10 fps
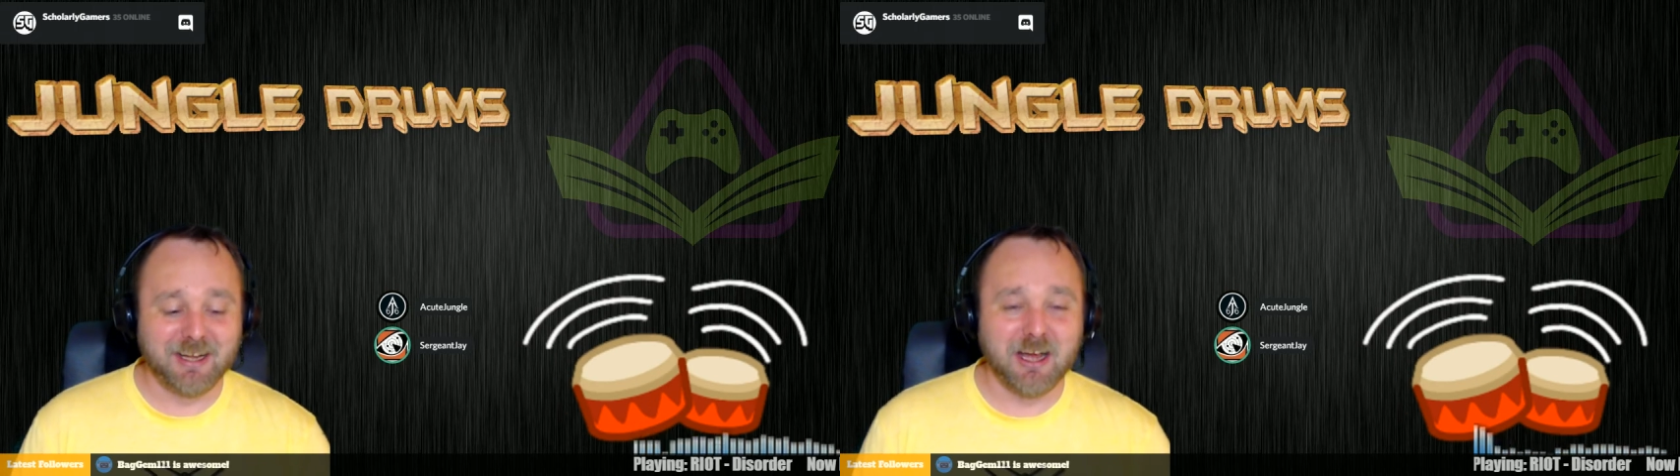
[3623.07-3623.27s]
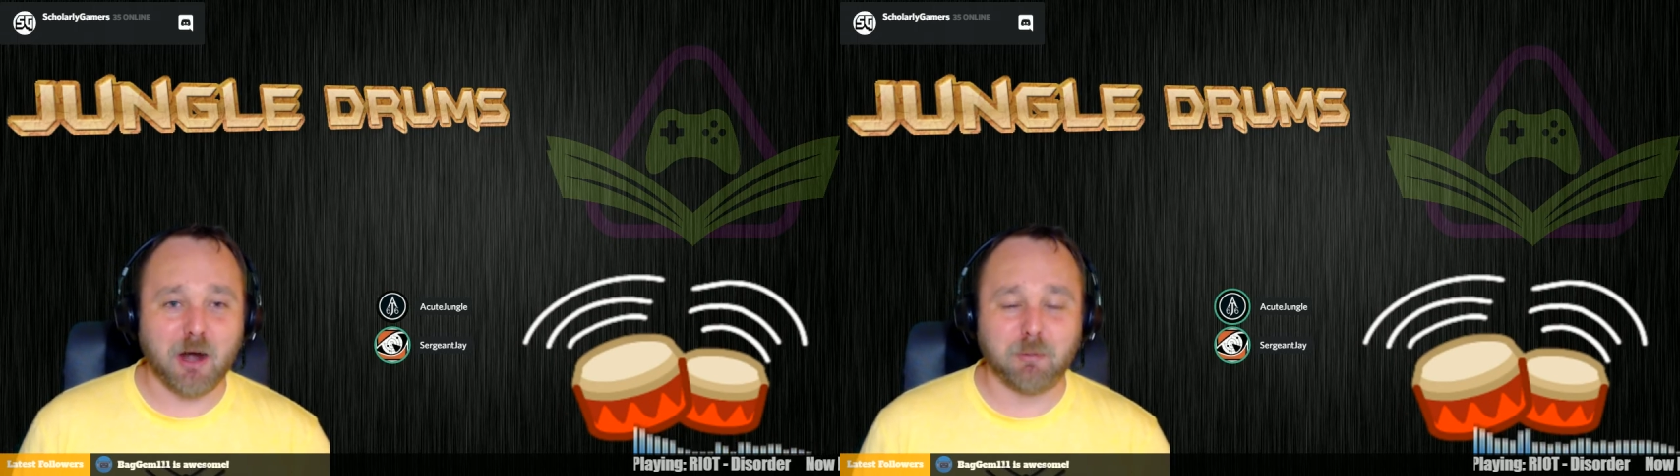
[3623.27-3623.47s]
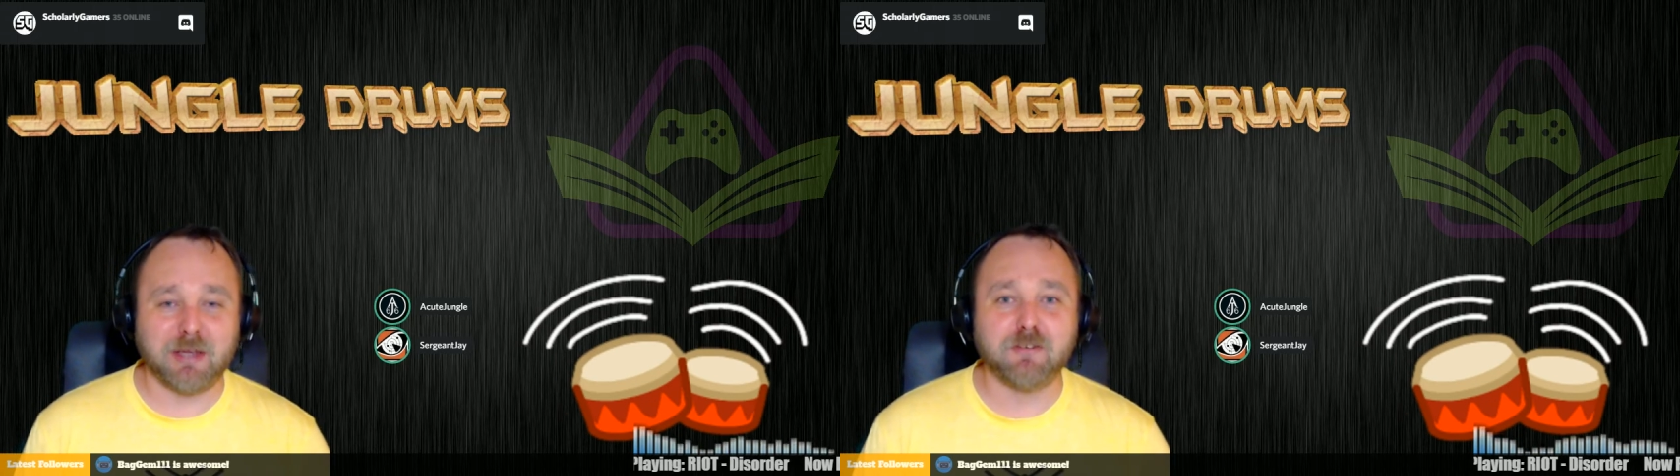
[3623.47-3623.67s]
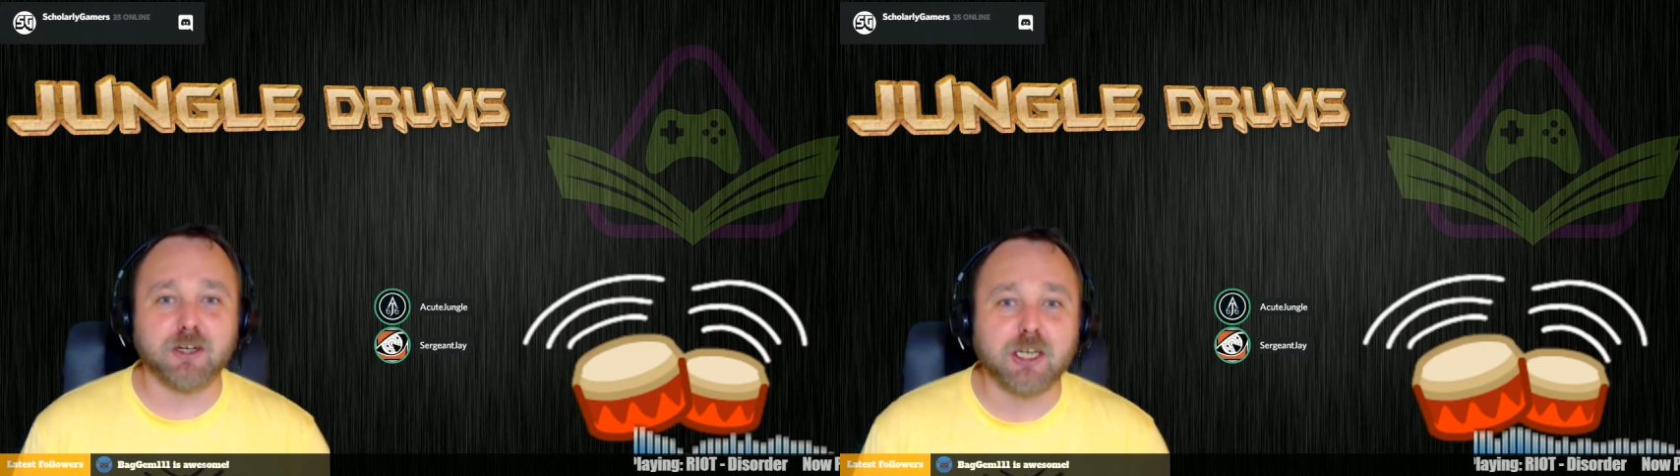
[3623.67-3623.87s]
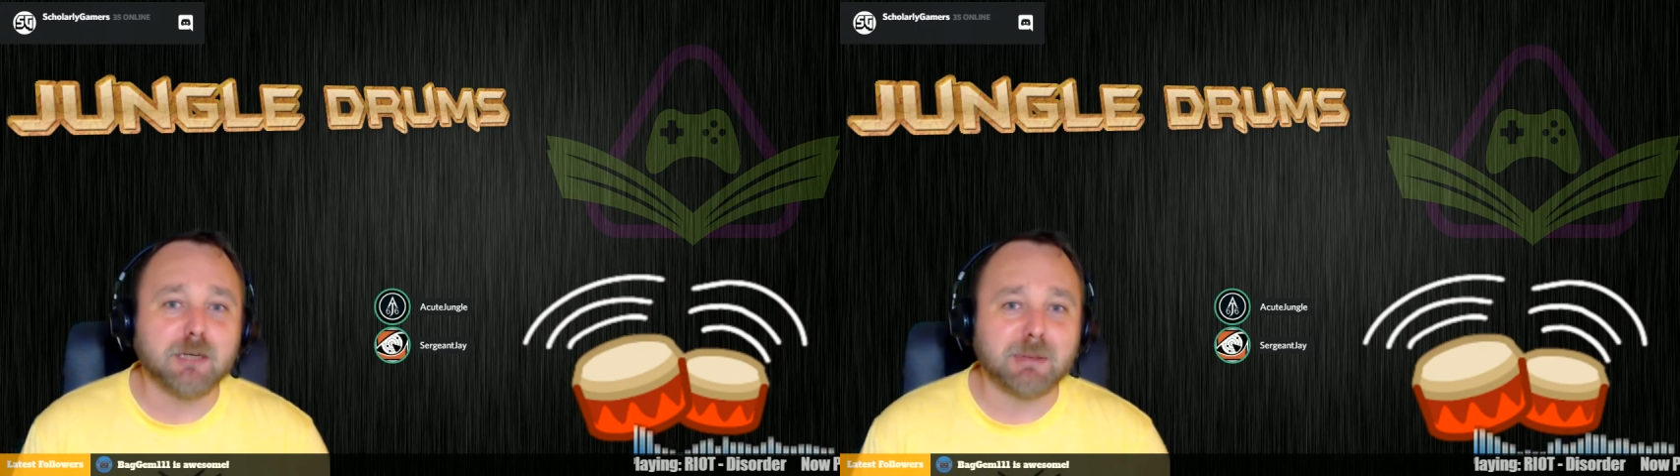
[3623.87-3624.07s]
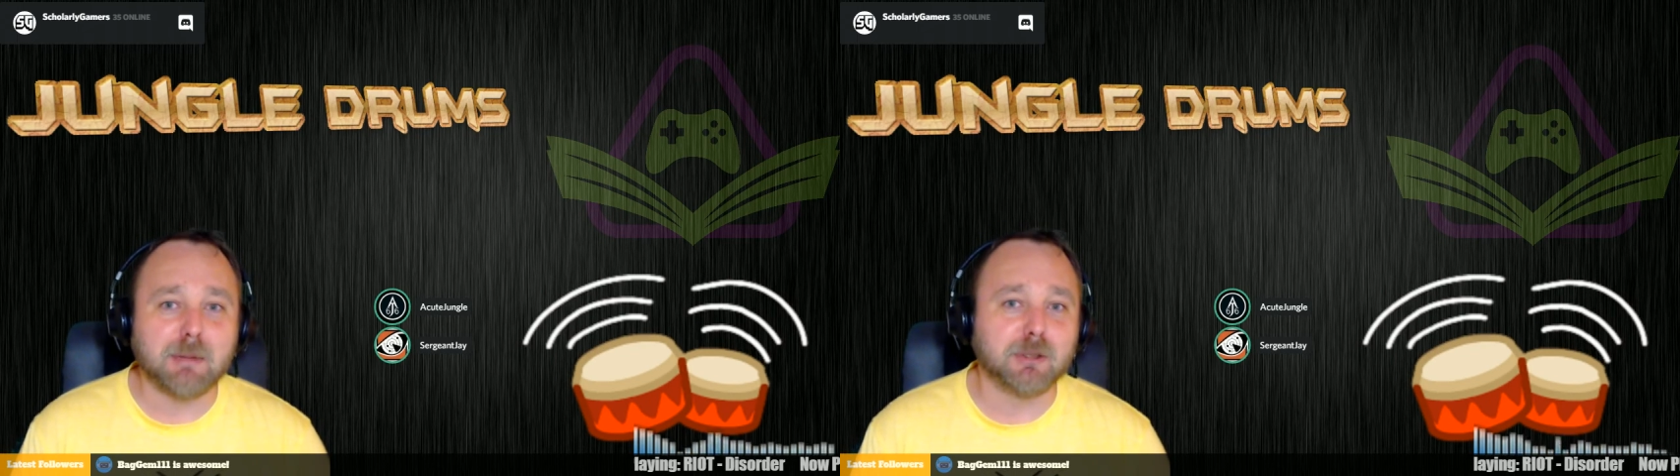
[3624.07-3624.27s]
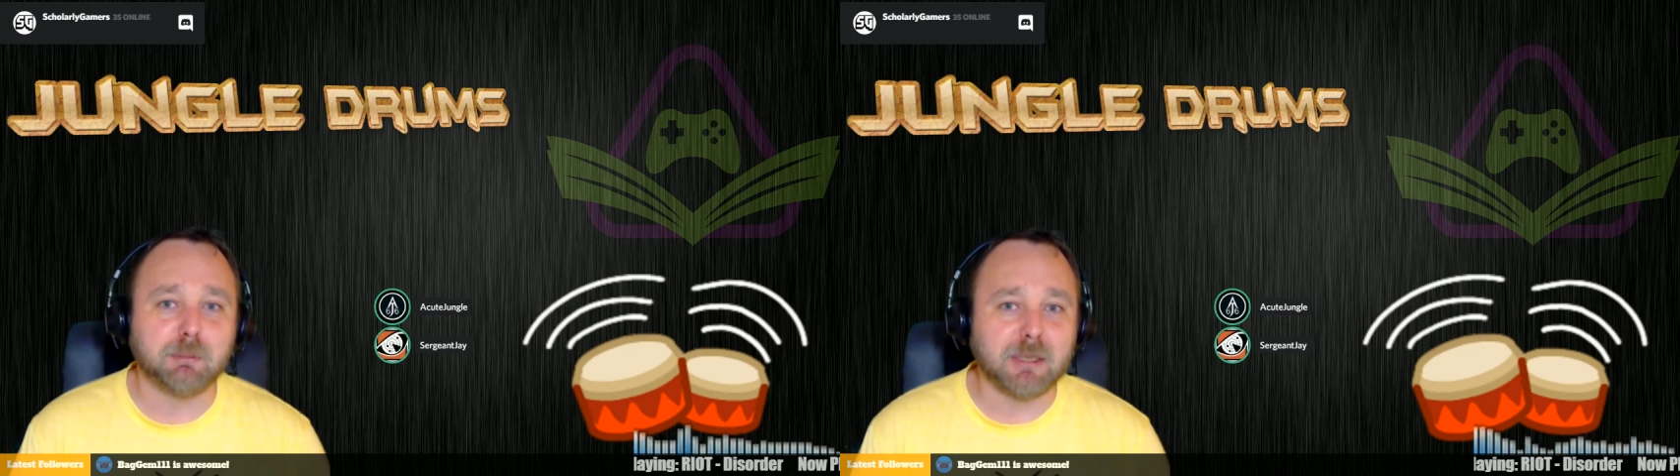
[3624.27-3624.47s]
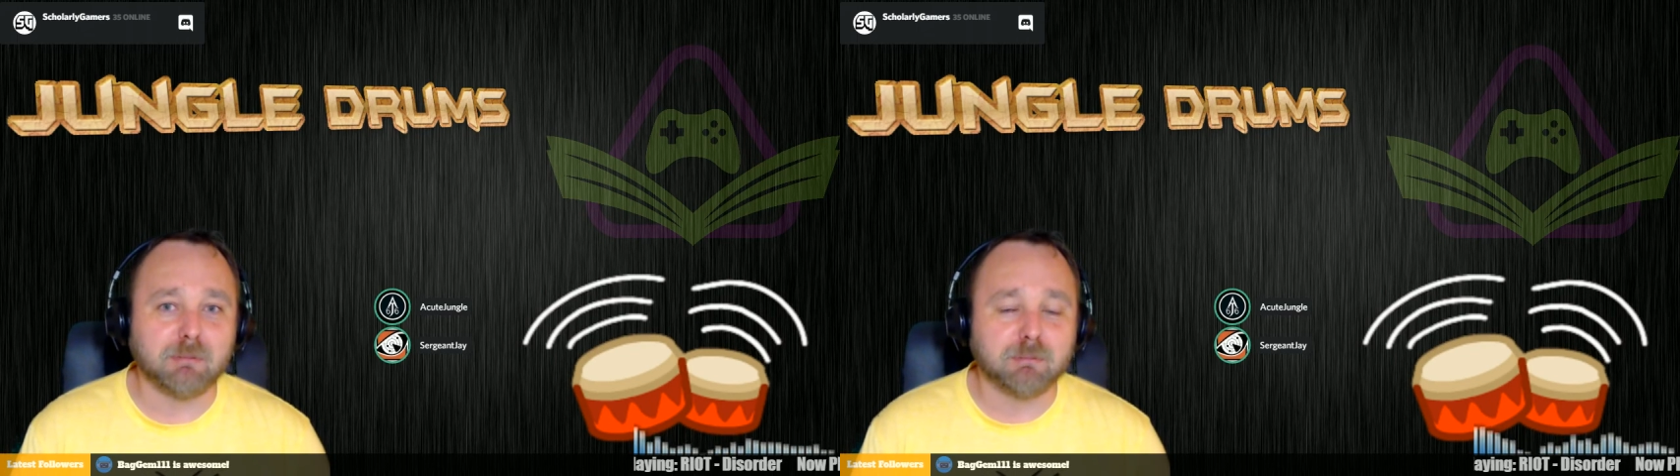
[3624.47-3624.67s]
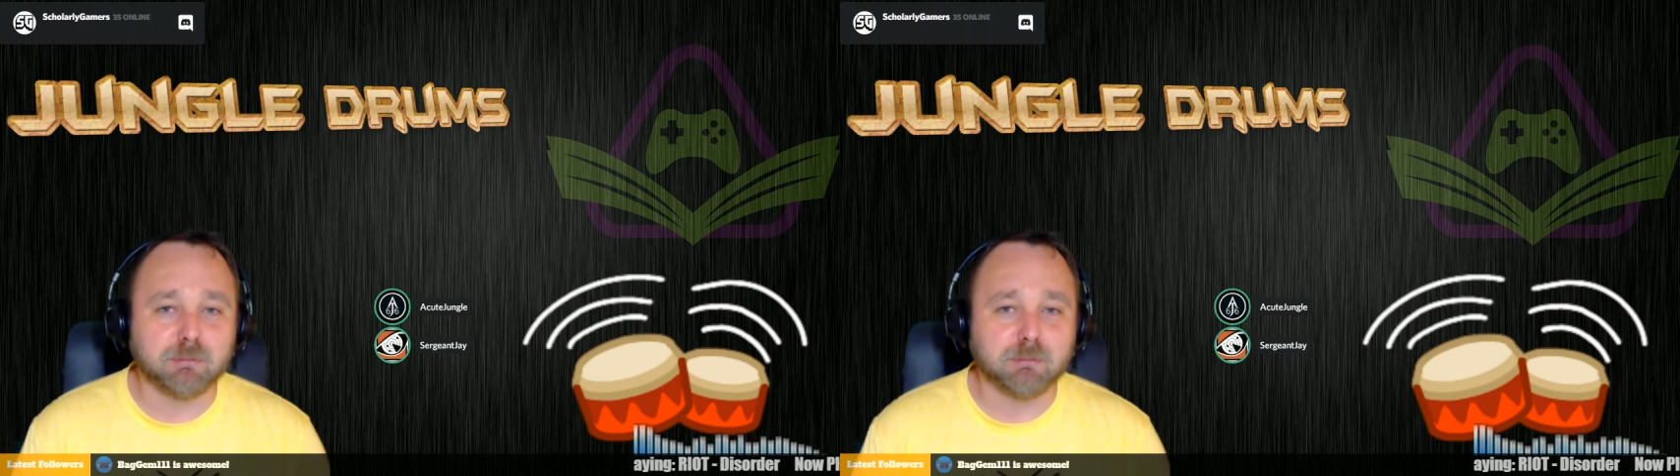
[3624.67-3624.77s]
Are we even going to be able to